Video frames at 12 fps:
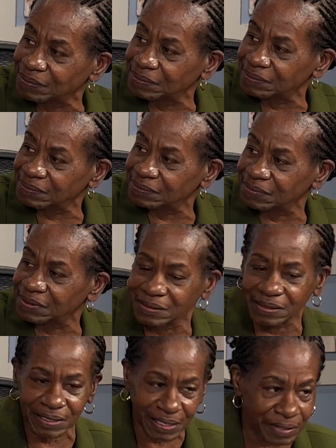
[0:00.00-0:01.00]

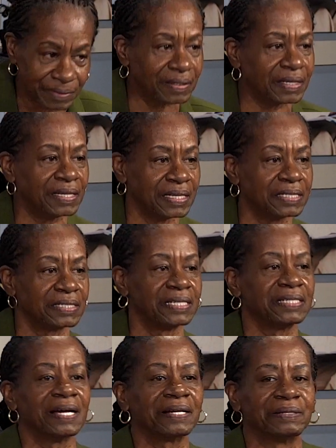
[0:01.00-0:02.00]
Mm-hmm. Legally, it's
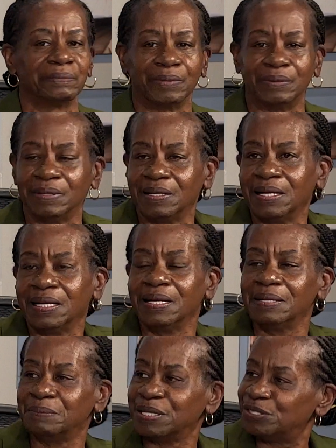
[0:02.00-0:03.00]
deductible.
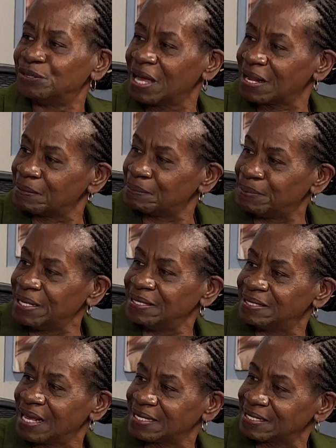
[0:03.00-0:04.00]
But you got to
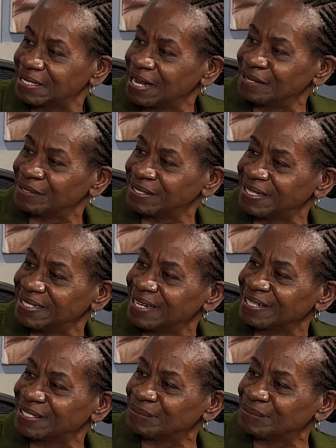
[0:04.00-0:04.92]
beat that standard deduction